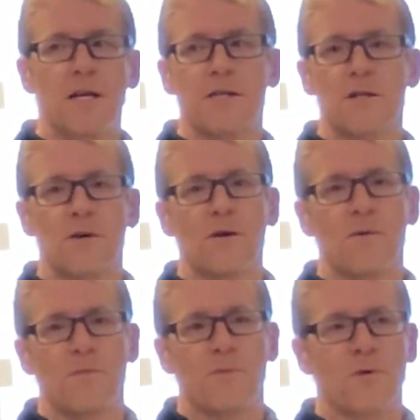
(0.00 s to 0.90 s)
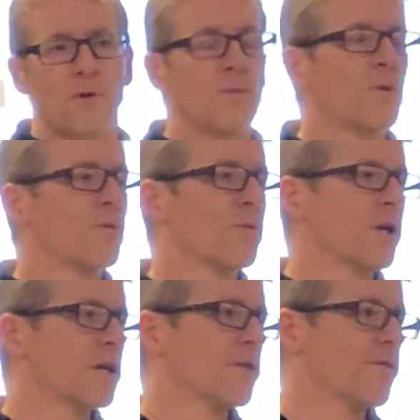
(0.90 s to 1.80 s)
It's a global
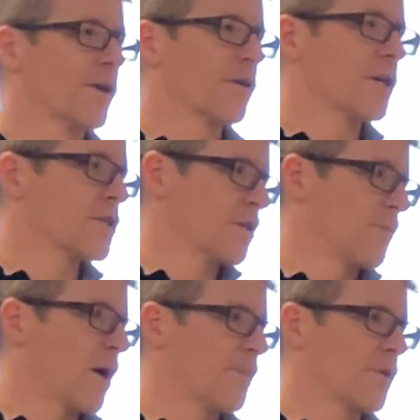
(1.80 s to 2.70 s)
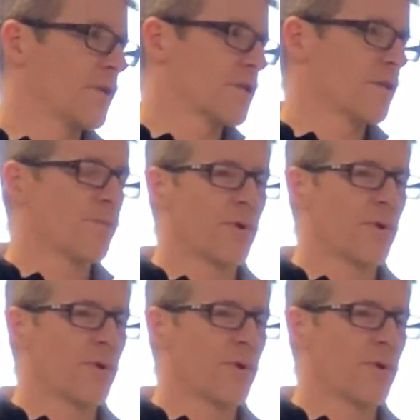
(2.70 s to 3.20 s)
reconfiguration of population of